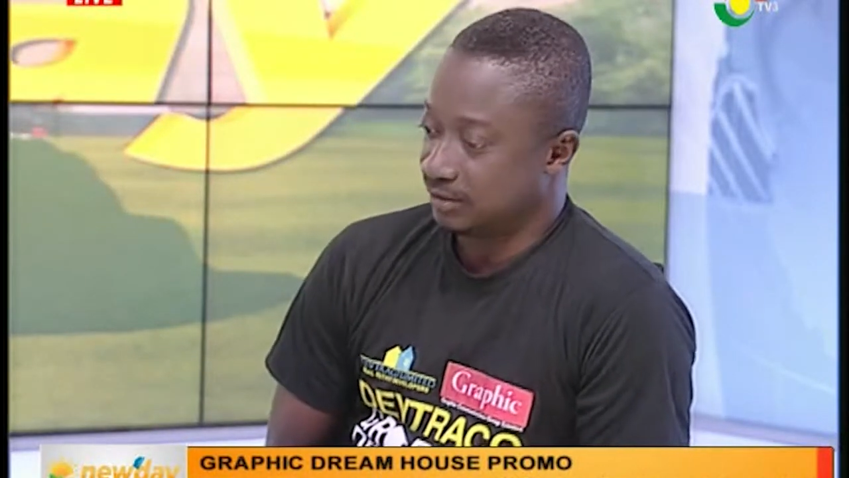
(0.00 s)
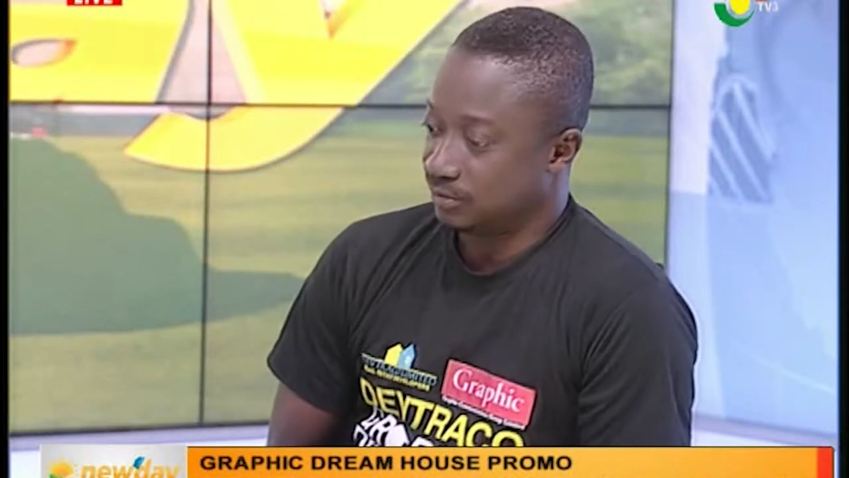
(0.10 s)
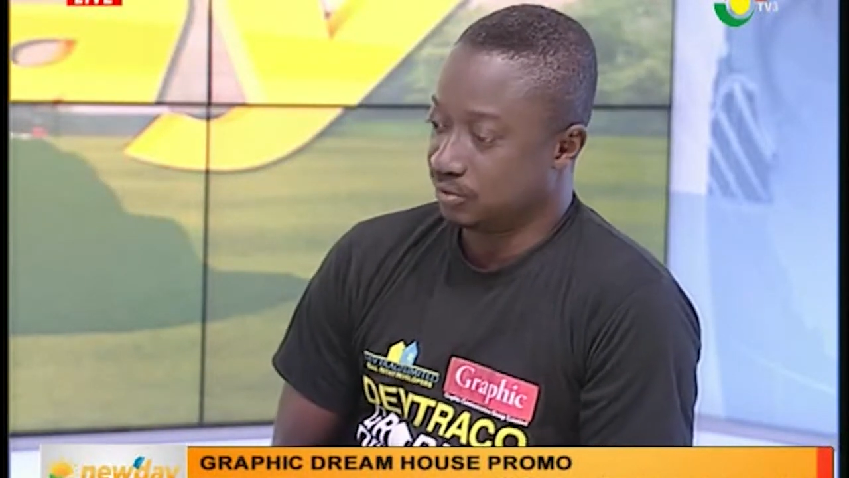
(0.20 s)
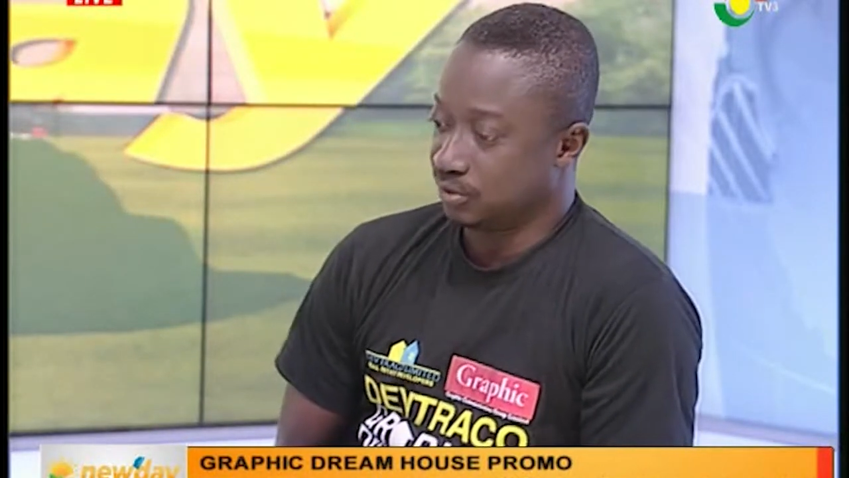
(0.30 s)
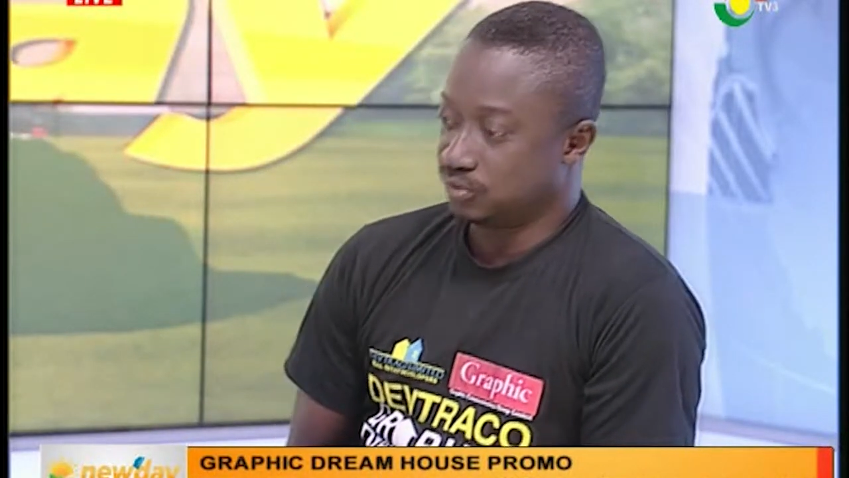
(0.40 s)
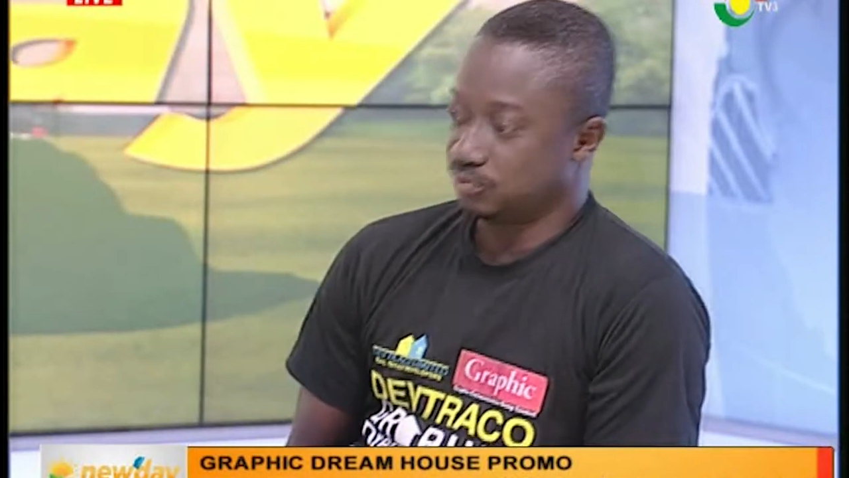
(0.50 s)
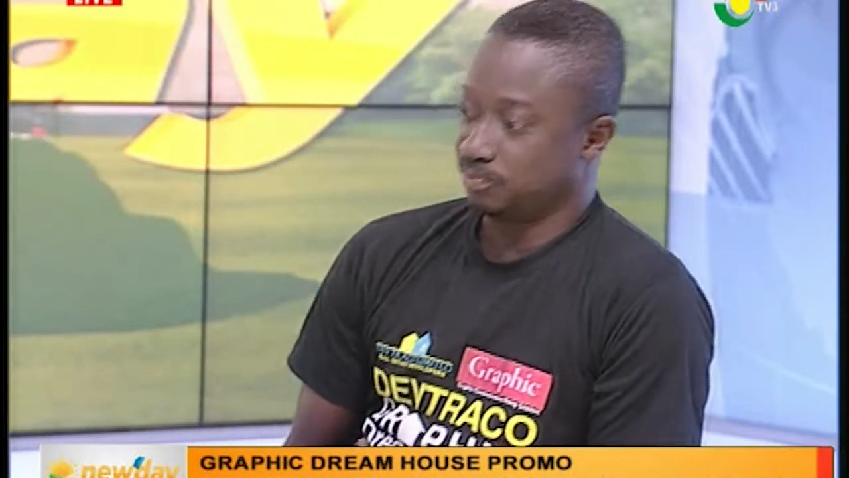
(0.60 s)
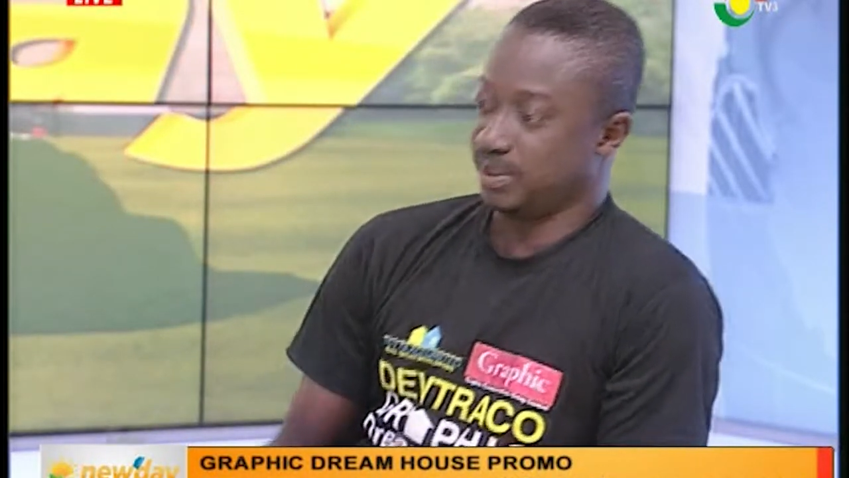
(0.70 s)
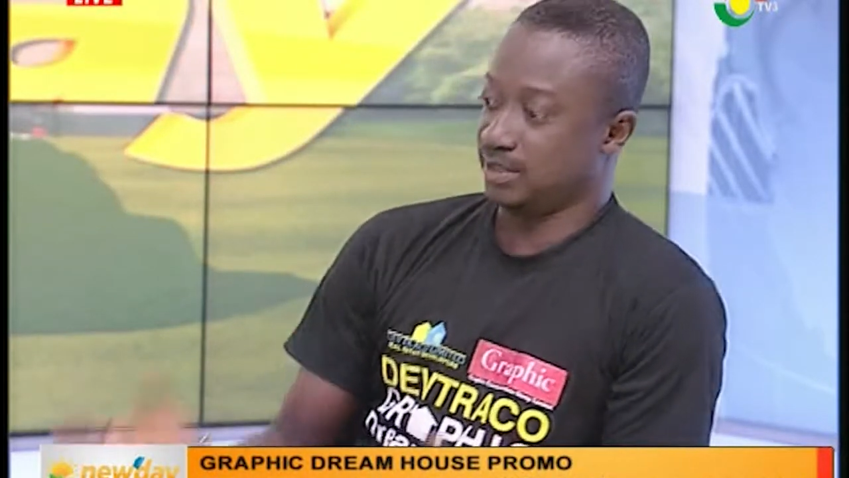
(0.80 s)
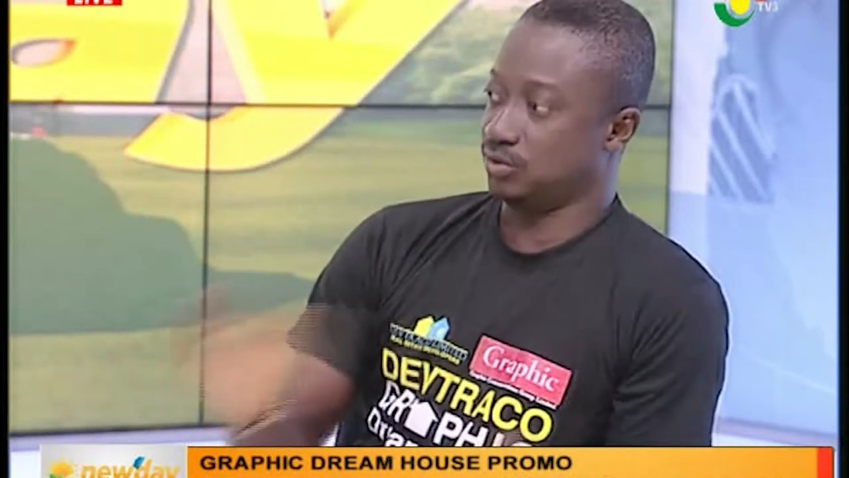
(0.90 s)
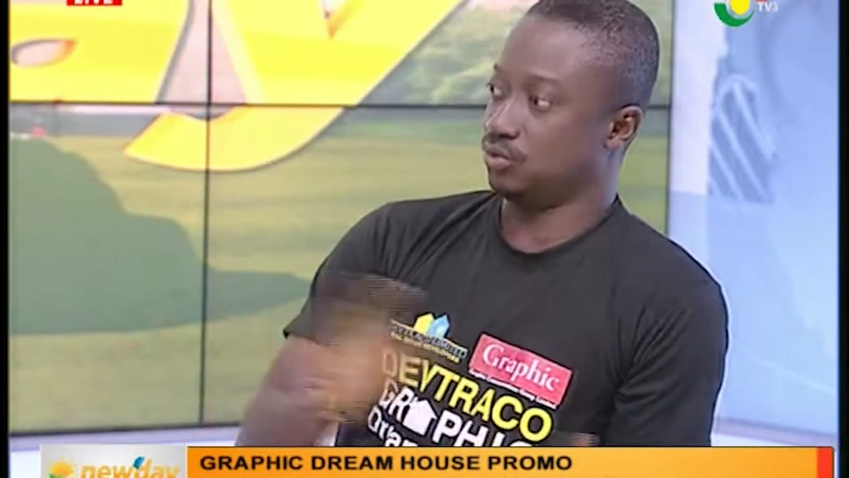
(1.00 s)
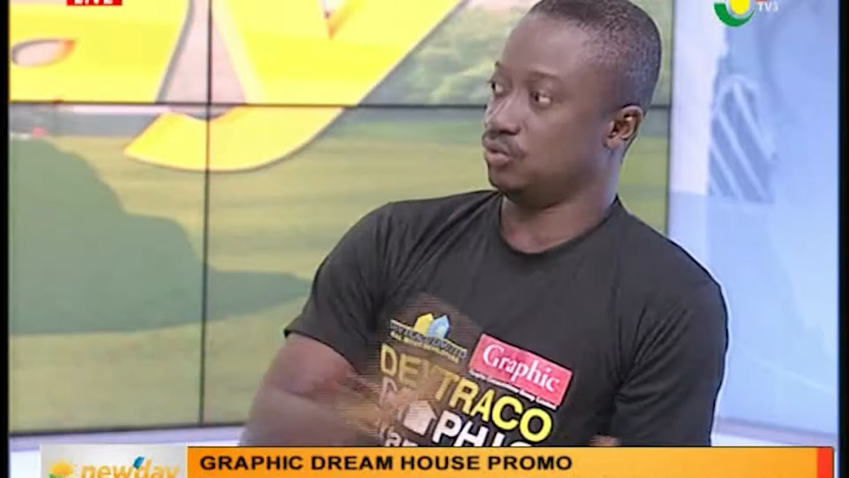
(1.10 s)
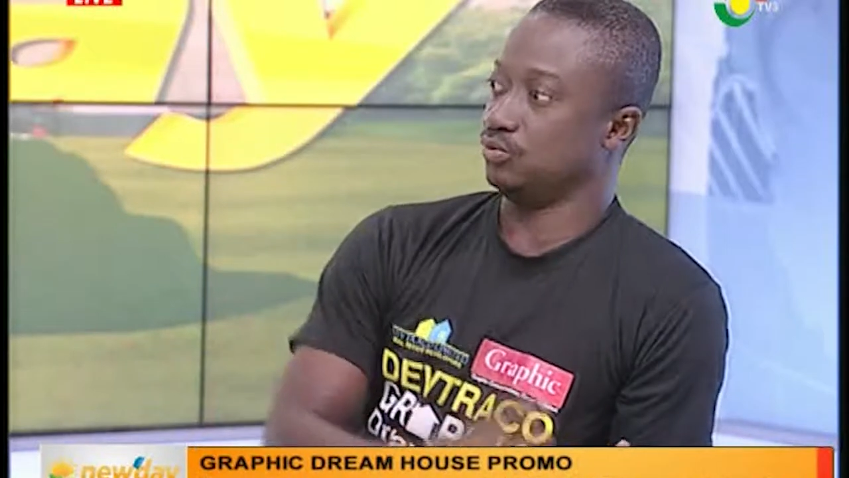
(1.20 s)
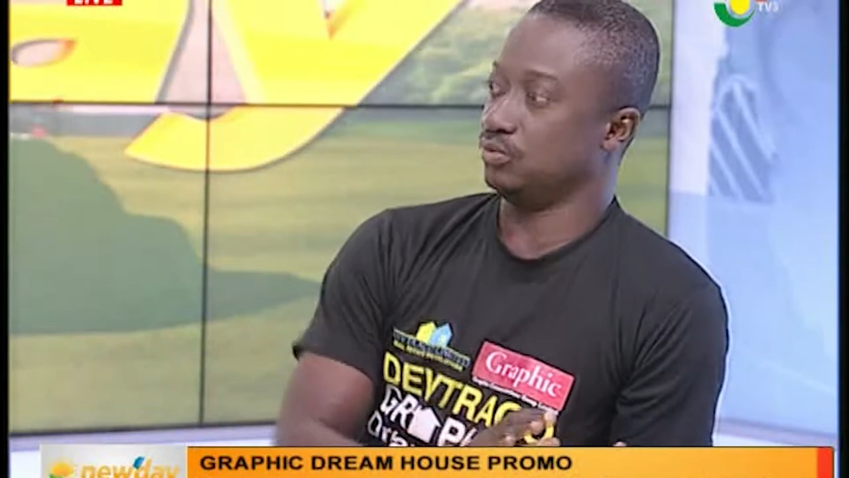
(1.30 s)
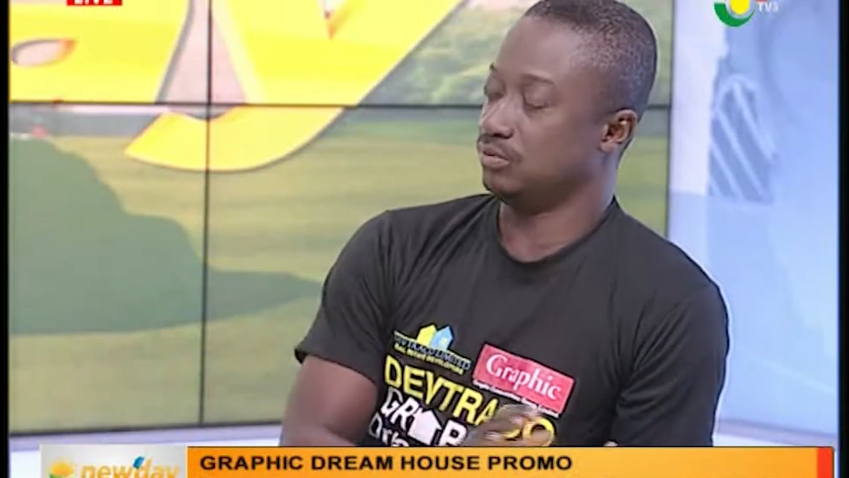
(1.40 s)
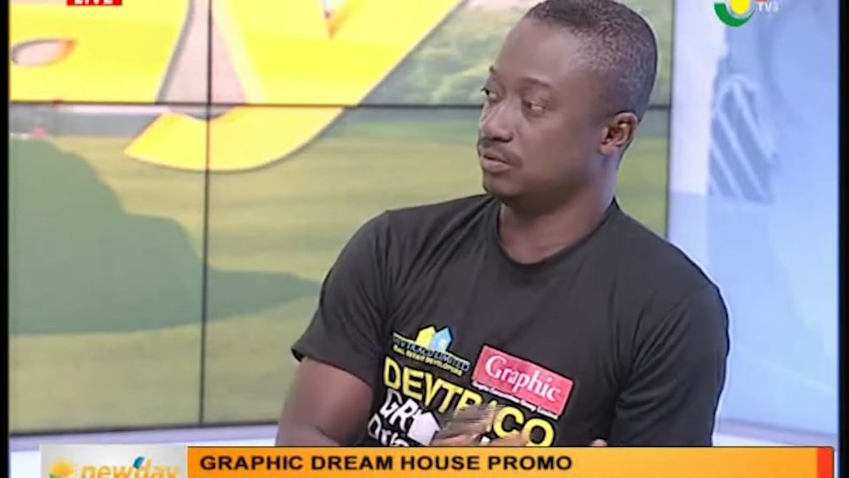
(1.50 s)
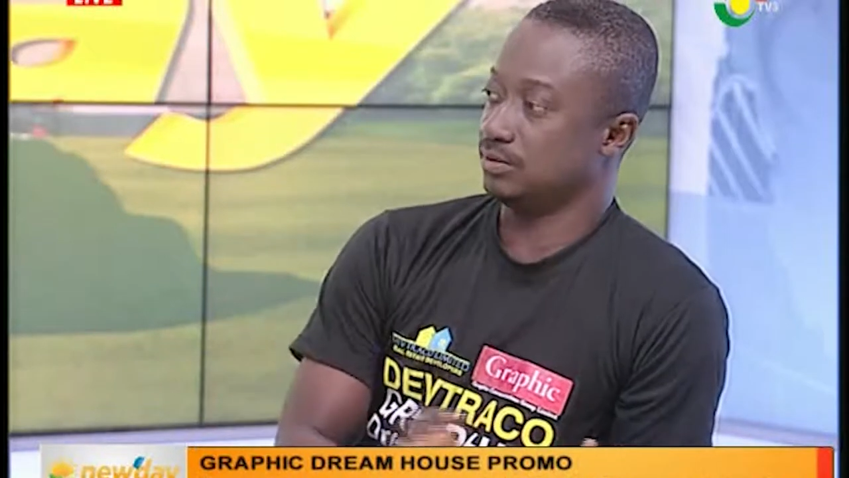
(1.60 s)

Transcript: You go to page two.